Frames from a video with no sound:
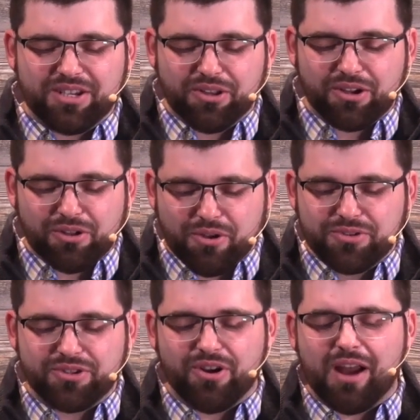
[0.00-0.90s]
to look
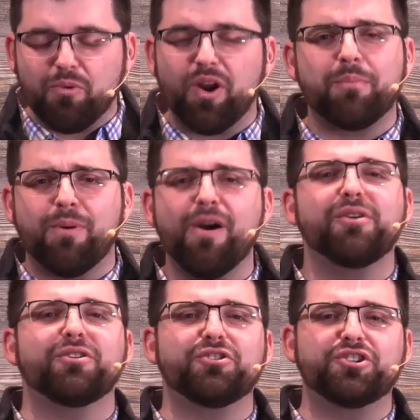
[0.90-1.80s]
closer at what a
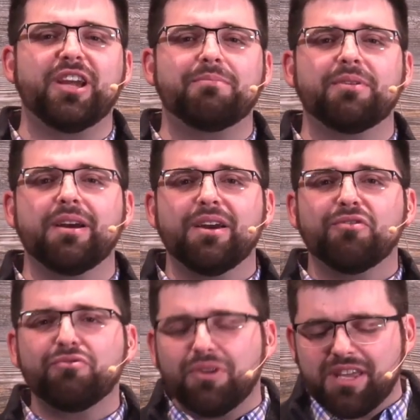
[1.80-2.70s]
partnership
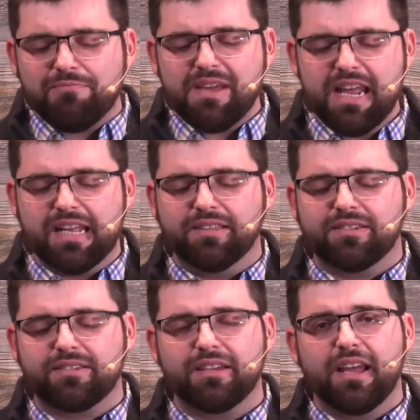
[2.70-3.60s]
really
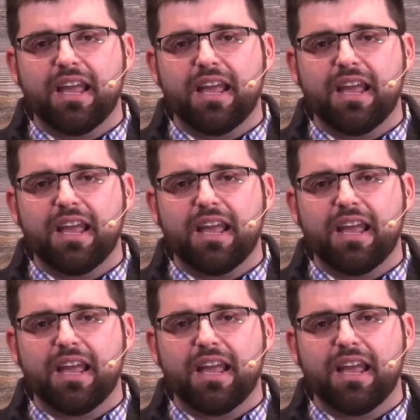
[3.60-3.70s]
means.